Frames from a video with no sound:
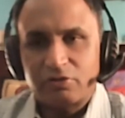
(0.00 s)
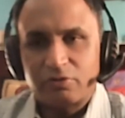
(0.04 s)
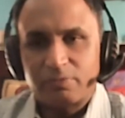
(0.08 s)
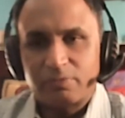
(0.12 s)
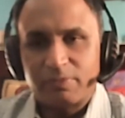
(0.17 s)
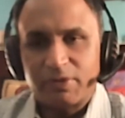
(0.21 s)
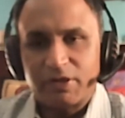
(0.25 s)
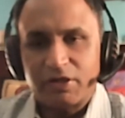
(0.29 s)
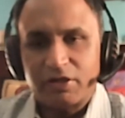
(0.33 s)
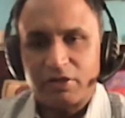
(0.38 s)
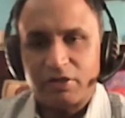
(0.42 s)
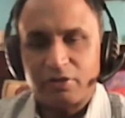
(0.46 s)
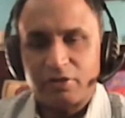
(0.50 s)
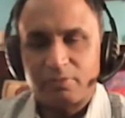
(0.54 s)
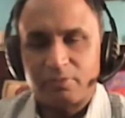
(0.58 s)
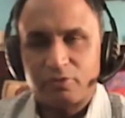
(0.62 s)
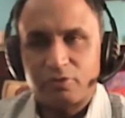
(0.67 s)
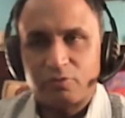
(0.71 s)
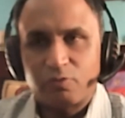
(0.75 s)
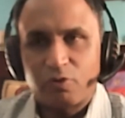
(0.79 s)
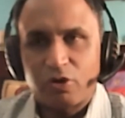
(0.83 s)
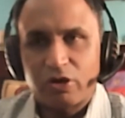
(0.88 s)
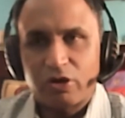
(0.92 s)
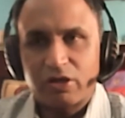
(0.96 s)
You'll be reading a
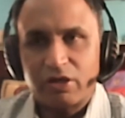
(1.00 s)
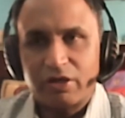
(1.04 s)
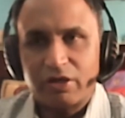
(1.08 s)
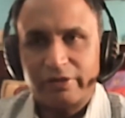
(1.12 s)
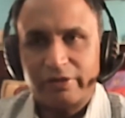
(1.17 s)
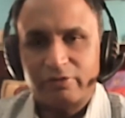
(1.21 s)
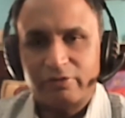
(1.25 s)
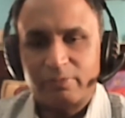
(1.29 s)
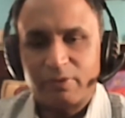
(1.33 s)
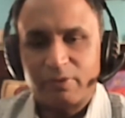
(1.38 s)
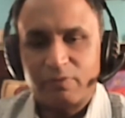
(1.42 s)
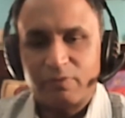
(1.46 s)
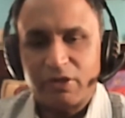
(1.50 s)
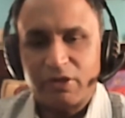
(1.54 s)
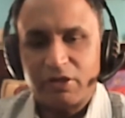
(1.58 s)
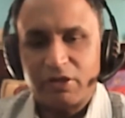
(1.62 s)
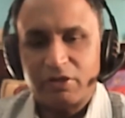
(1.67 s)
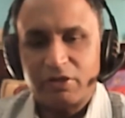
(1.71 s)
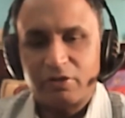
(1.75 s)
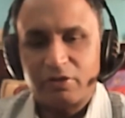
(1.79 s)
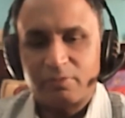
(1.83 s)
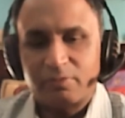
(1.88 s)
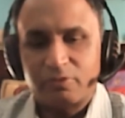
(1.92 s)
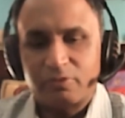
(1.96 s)
book, walking. You'll be
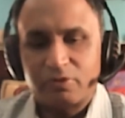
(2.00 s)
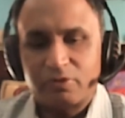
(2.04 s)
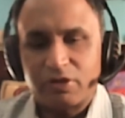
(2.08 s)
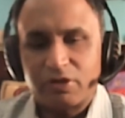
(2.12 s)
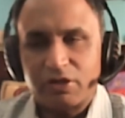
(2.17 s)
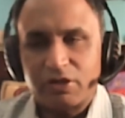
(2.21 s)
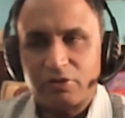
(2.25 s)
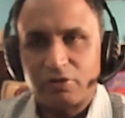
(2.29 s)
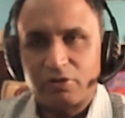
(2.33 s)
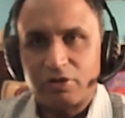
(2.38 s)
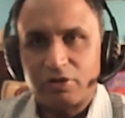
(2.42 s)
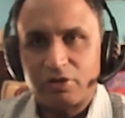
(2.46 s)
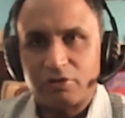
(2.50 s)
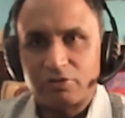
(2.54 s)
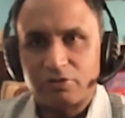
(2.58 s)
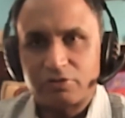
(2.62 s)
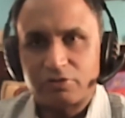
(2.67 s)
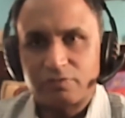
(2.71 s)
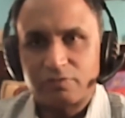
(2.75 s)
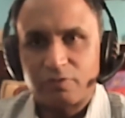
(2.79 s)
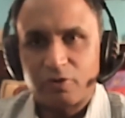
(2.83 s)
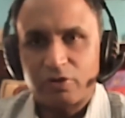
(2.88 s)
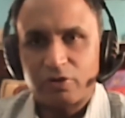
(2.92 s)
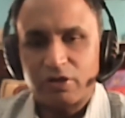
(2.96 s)
reading a book, recalling
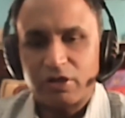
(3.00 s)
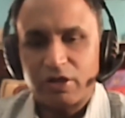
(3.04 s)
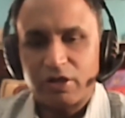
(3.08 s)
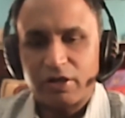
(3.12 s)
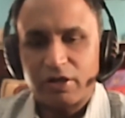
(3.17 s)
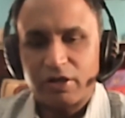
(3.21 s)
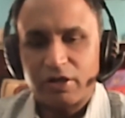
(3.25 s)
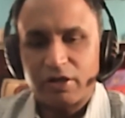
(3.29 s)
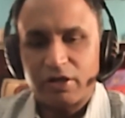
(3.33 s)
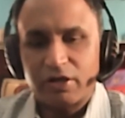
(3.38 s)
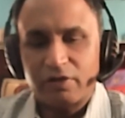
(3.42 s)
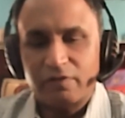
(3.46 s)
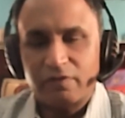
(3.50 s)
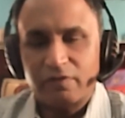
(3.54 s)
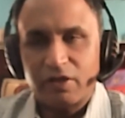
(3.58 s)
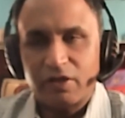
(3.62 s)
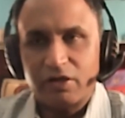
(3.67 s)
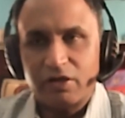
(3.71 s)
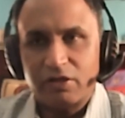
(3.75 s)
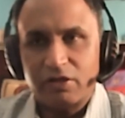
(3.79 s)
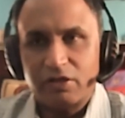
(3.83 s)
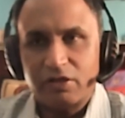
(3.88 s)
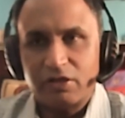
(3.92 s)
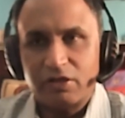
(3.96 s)
also, walking and writing. And
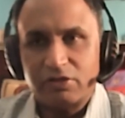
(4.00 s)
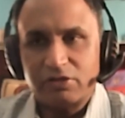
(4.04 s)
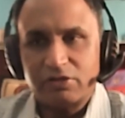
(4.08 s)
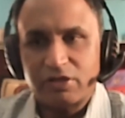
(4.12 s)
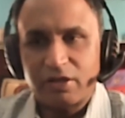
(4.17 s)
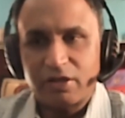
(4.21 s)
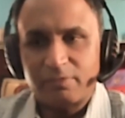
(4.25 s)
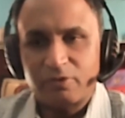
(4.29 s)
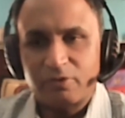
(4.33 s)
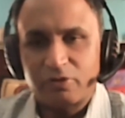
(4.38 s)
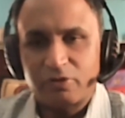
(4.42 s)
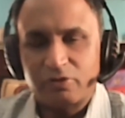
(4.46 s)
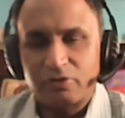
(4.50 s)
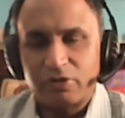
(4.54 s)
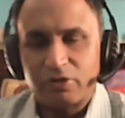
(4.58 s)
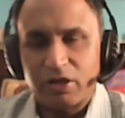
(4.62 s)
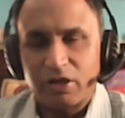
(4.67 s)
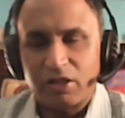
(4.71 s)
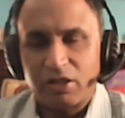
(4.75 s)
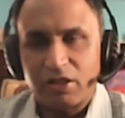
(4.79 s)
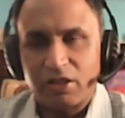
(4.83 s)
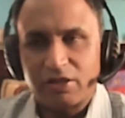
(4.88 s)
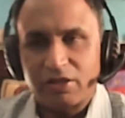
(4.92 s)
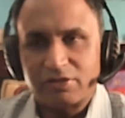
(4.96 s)
then in the exam hall, you'll
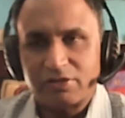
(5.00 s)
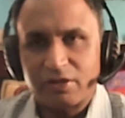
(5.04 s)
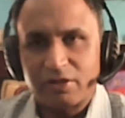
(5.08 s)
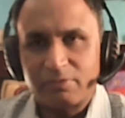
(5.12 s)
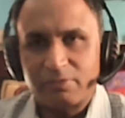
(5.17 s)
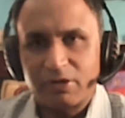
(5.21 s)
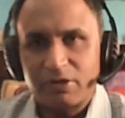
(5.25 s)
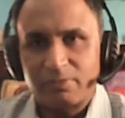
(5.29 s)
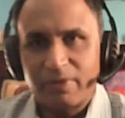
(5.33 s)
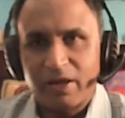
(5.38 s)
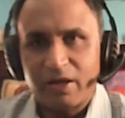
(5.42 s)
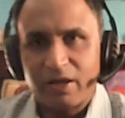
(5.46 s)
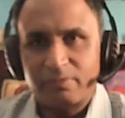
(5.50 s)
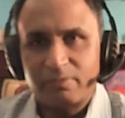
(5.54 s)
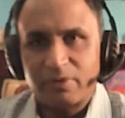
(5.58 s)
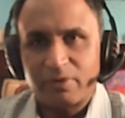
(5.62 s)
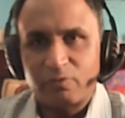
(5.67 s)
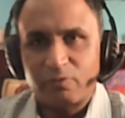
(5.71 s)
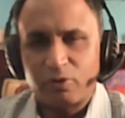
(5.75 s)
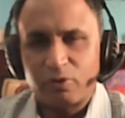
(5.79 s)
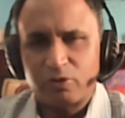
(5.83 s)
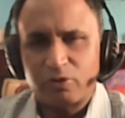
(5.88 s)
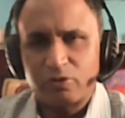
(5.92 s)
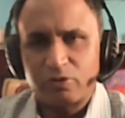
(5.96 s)
tell the examiner, ma'am,
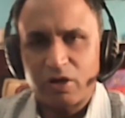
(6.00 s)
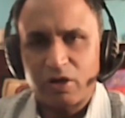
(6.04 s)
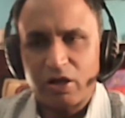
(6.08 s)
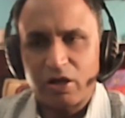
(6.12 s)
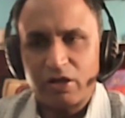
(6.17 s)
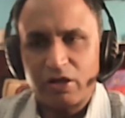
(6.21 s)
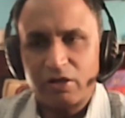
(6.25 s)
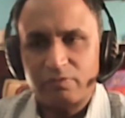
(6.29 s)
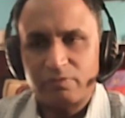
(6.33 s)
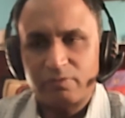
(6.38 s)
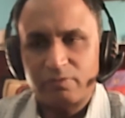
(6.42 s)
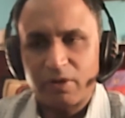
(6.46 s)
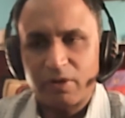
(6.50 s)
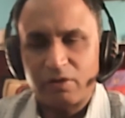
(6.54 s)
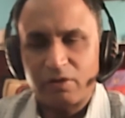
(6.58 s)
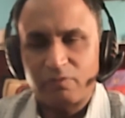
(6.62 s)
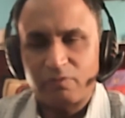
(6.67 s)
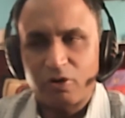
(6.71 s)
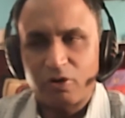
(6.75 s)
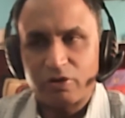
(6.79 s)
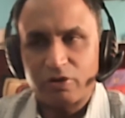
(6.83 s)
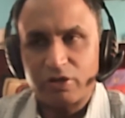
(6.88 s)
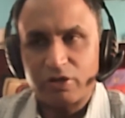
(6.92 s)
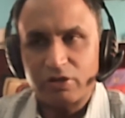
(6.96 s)
I want to write while
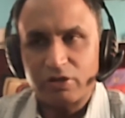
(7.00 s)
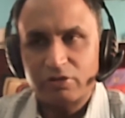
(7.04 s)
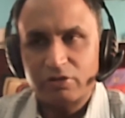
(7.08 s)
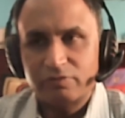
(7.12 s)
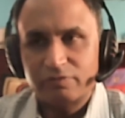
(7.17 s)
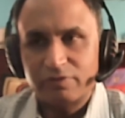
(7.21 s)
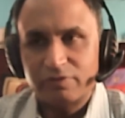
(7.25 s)
walking.